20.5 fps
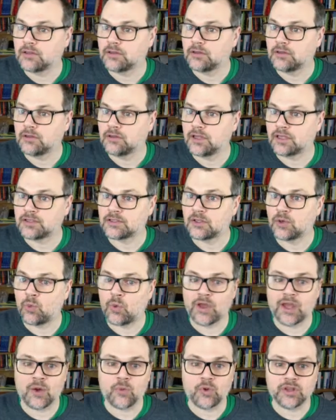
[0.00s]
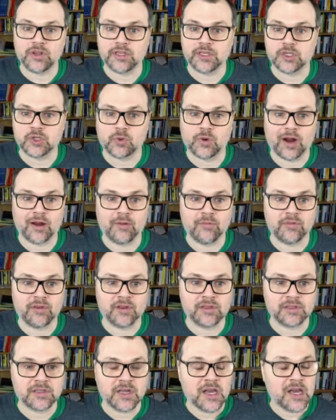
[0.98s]
That's the way I would describe
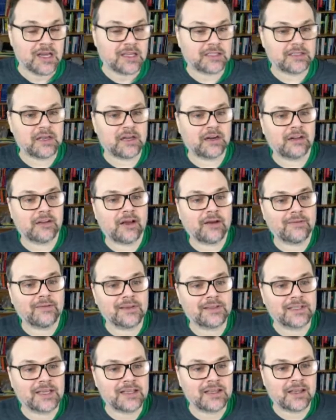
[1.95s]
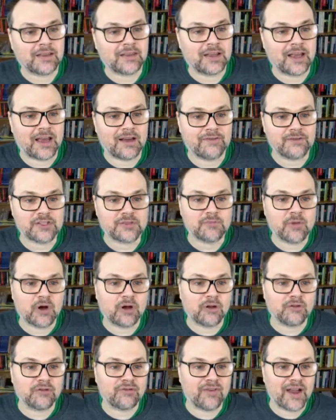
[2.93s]
this. It's not enough to say that they have
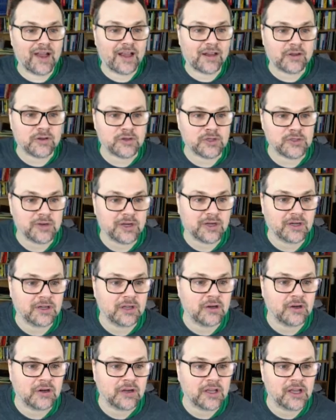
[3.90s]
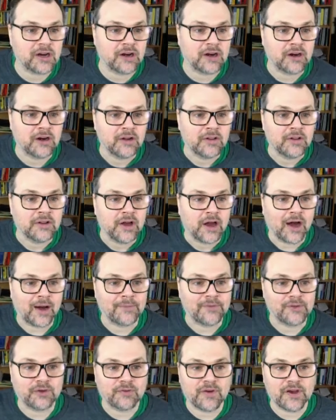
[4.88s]
small values, because look here,
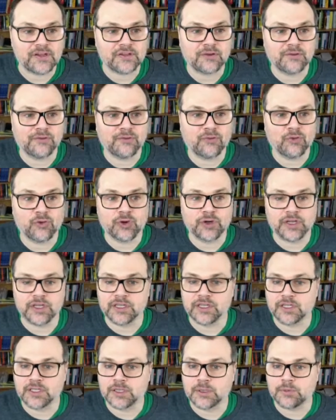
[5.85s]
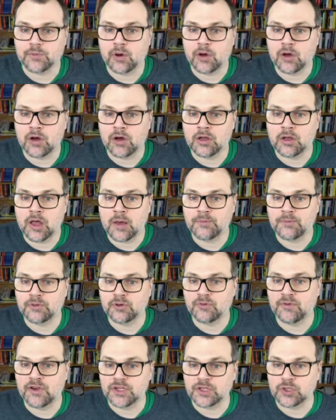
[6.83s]
observation 40 is small,
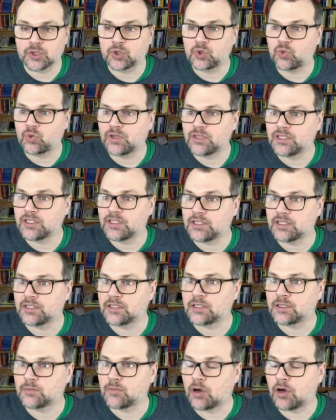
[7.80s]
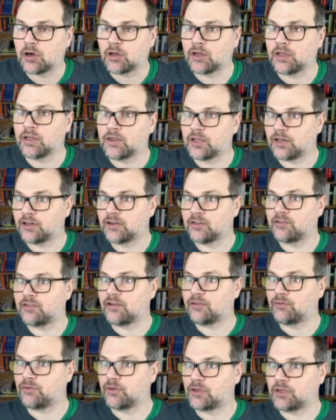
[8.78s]
observation 20 is small, and they're in
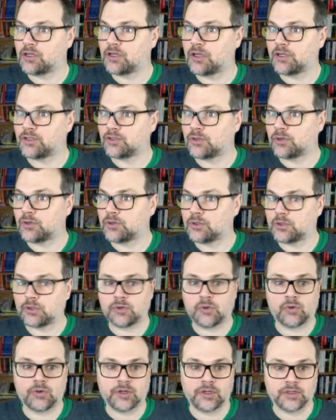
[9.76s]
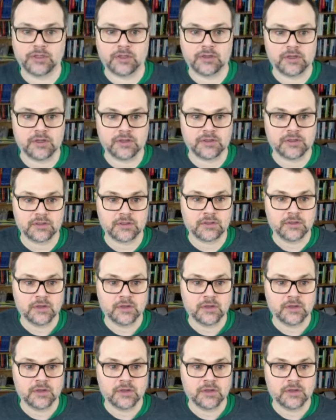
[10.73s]
different clusters according to this.